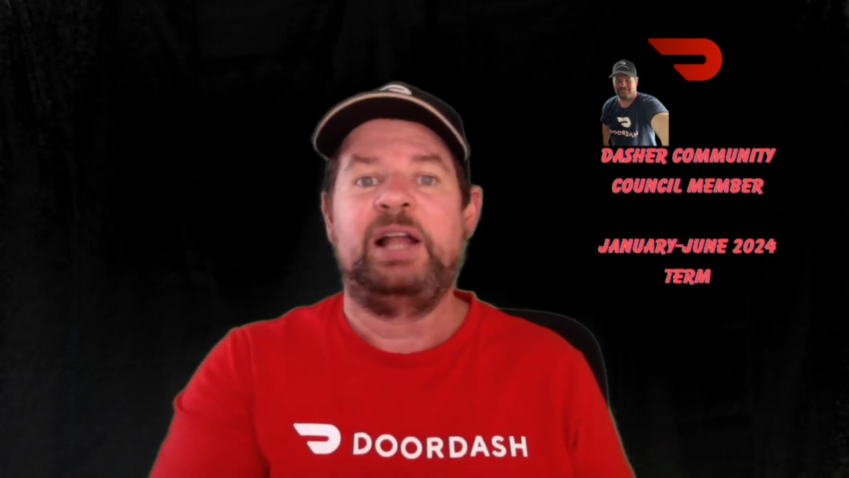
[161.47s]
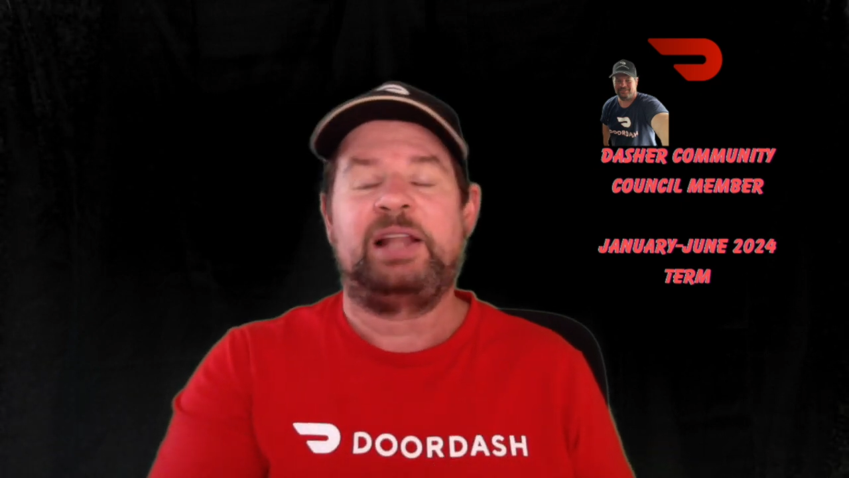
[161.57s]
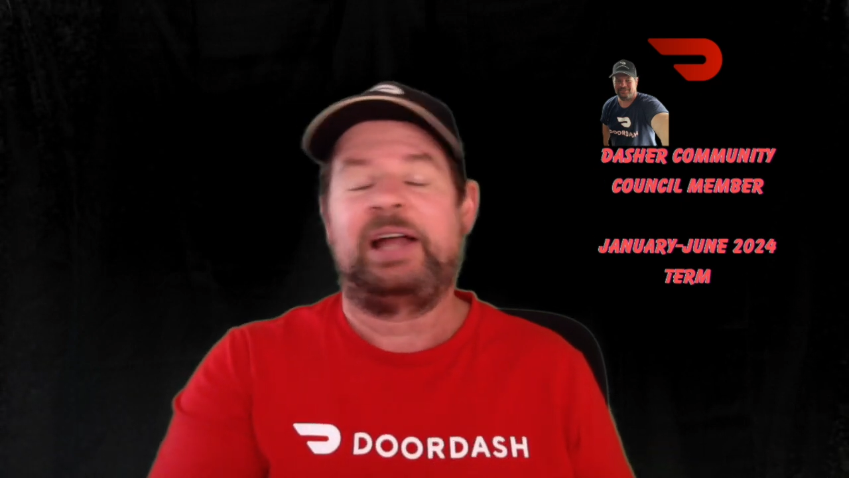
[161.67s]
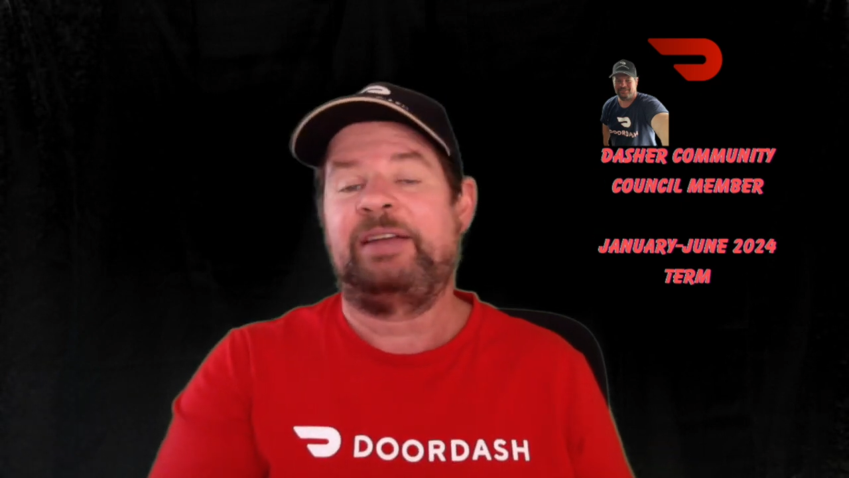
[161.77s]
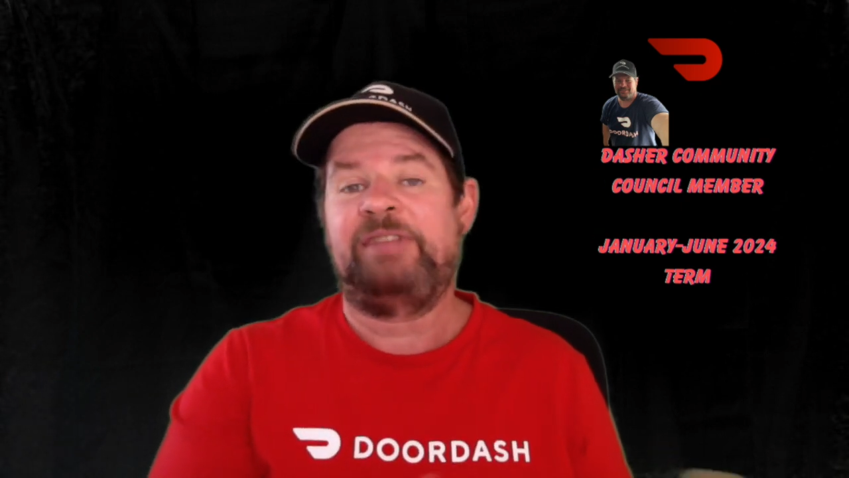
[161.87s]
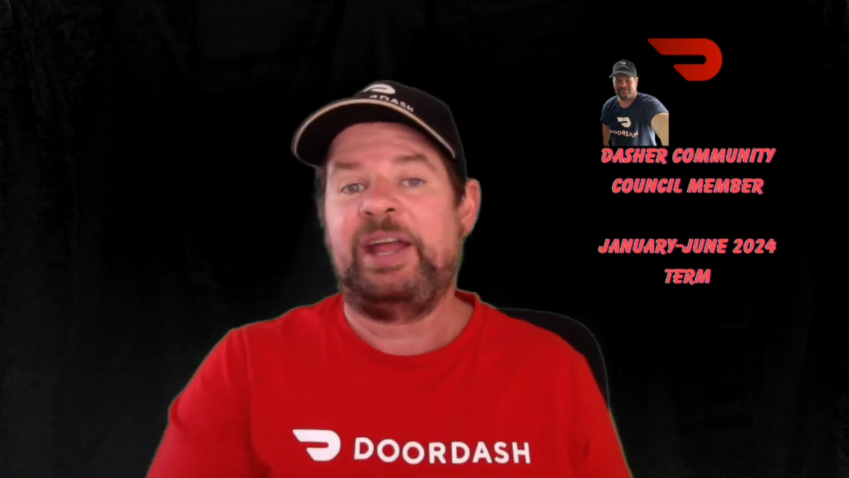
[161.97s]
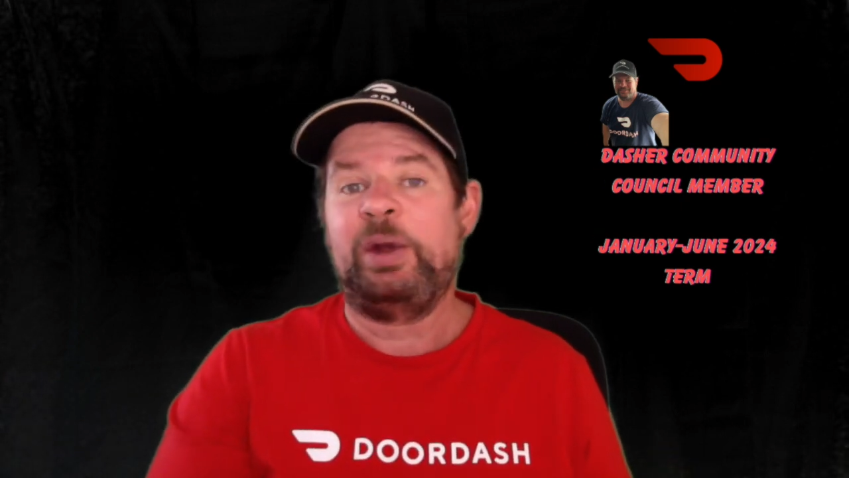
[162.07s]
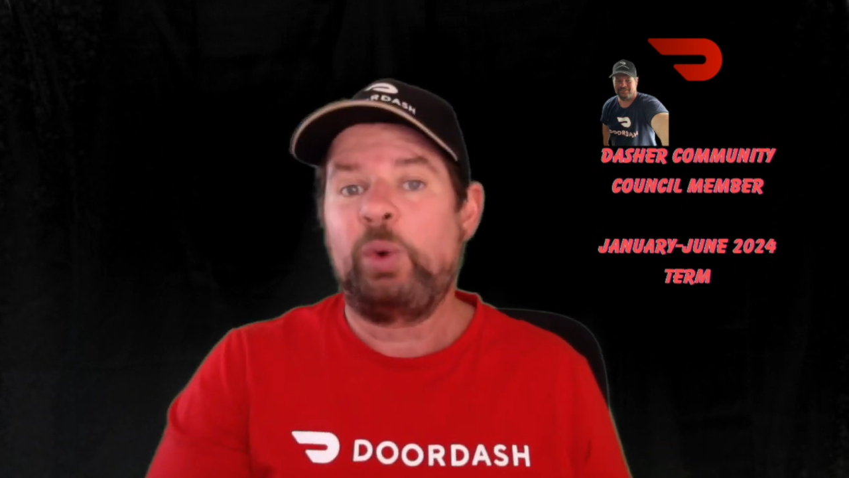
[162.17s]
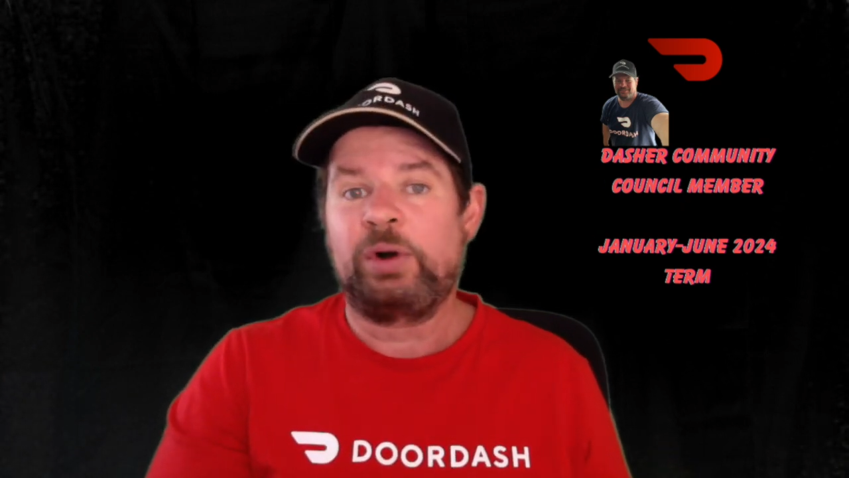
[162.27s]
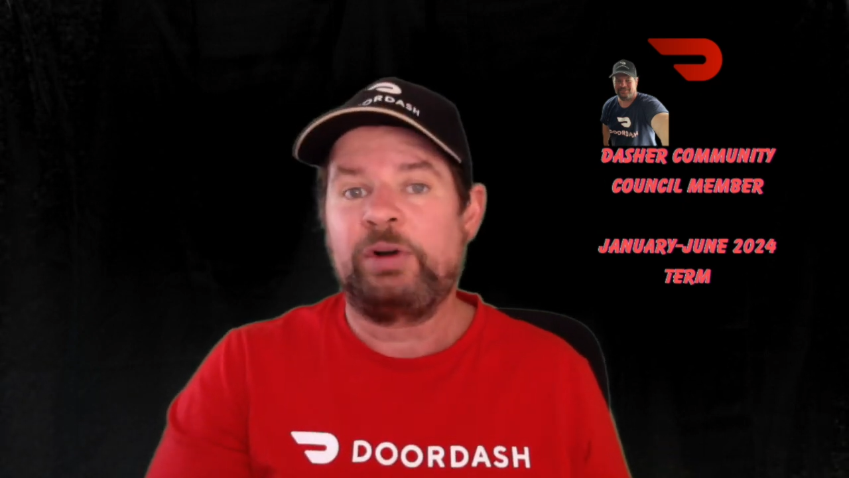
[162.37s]
like if they
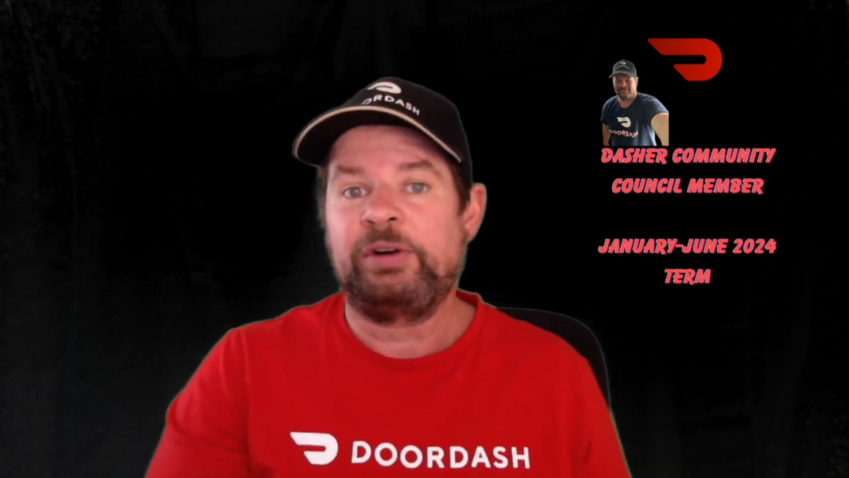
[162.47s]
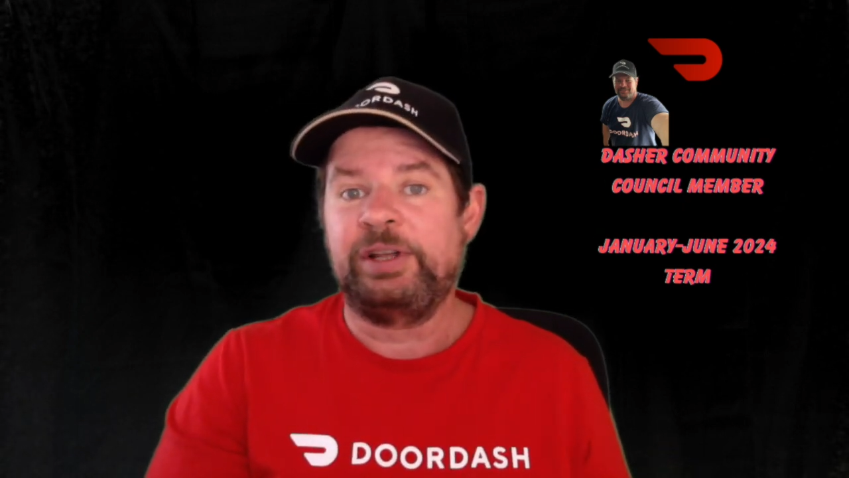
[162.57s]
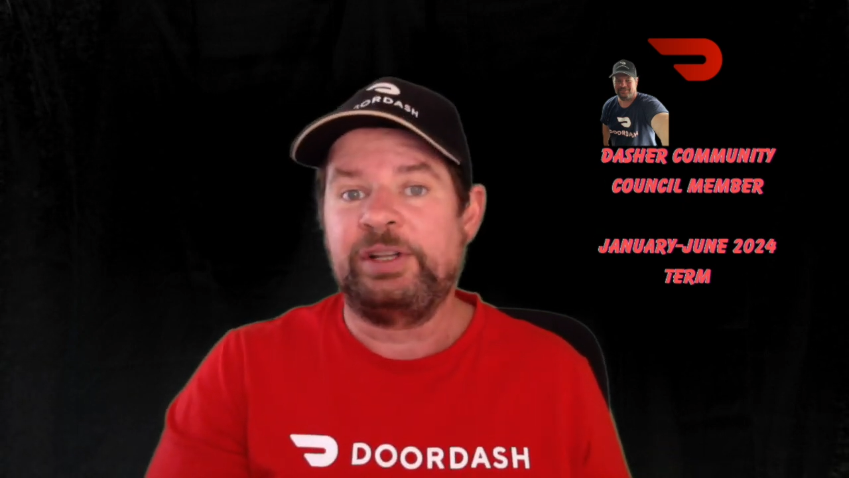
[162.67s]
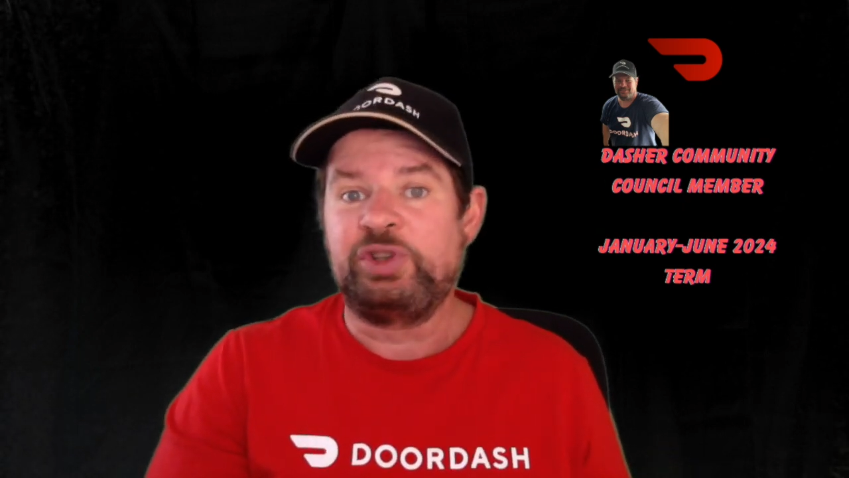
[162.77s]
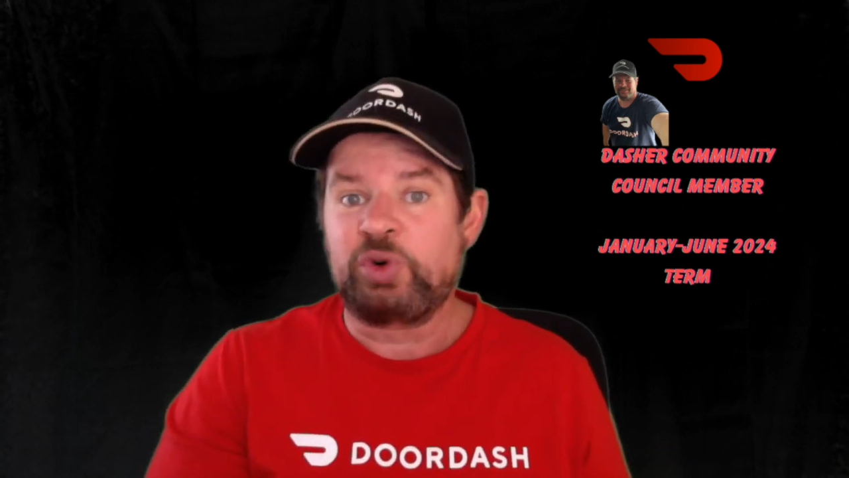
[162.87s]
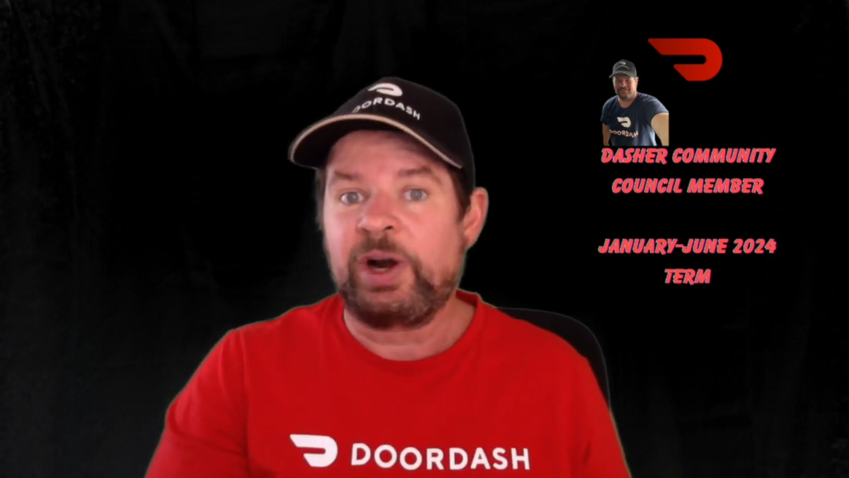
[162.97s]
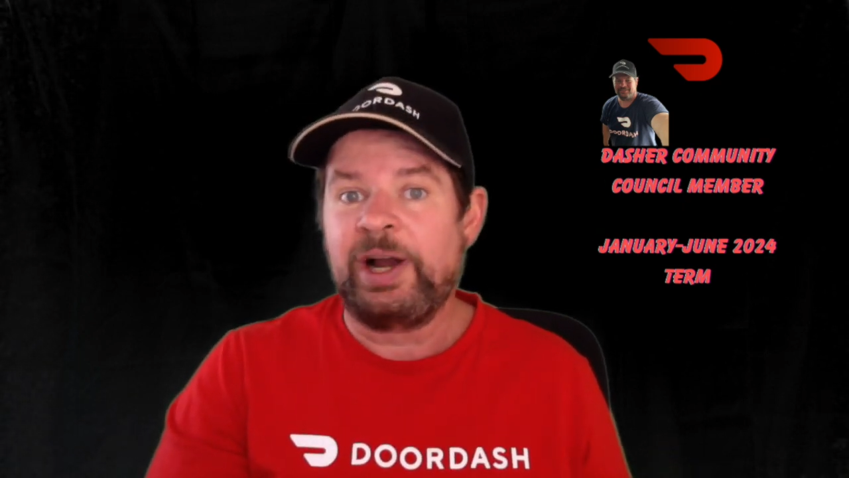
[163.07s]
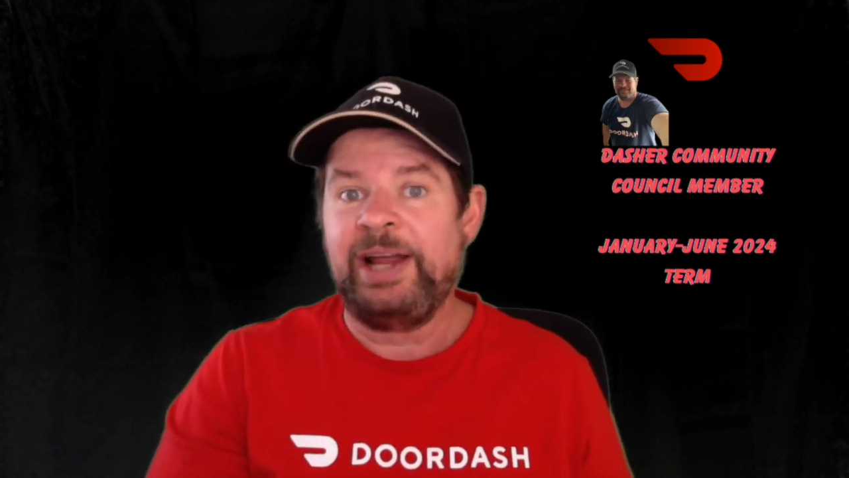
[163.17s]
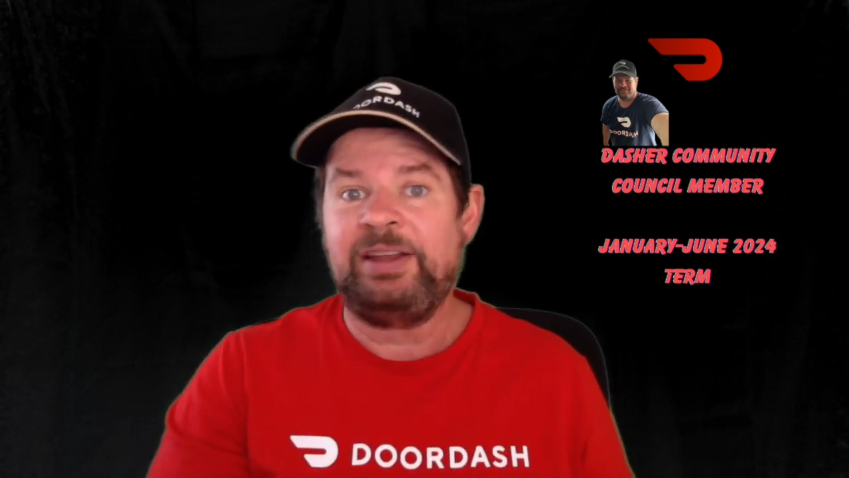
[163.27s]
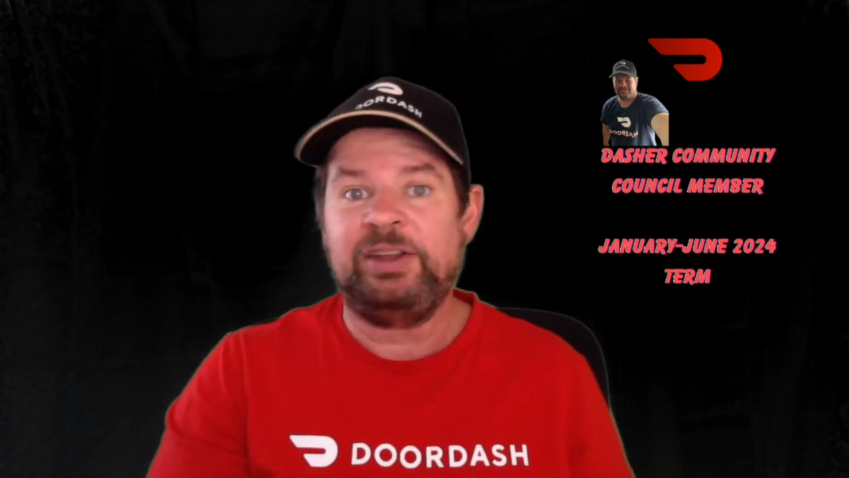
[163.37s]
ordered a
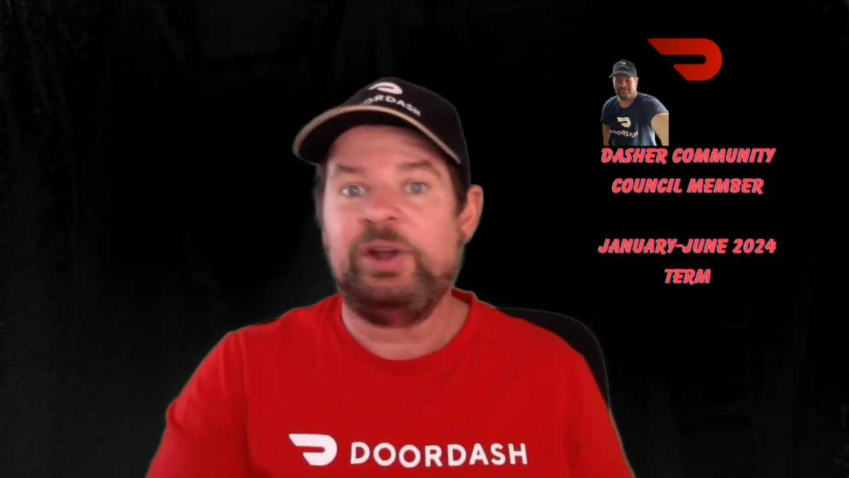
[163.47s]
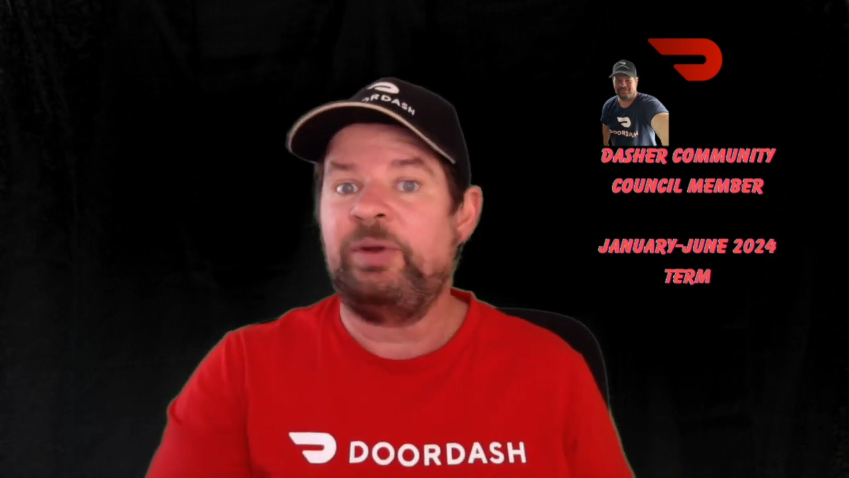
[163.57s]
drink,